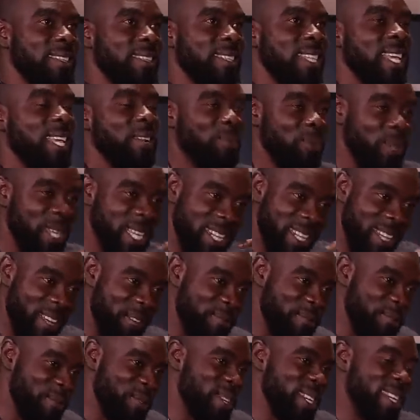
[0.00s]
Then we get a
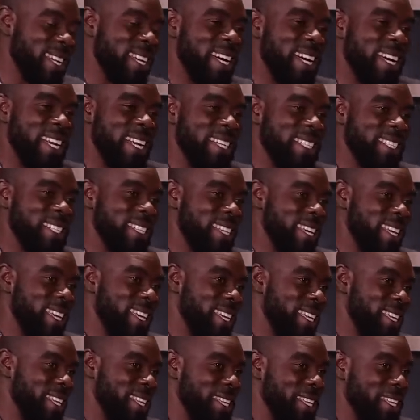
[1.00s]
phone call
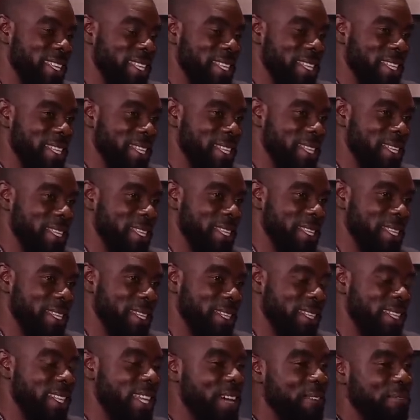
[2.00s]
say
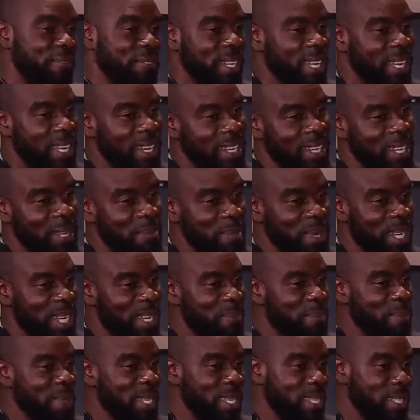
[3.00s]
Davila and them in
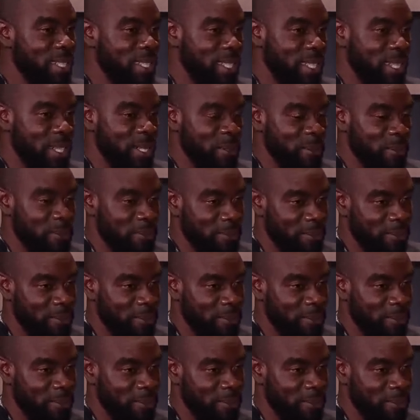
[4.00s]
a meeting.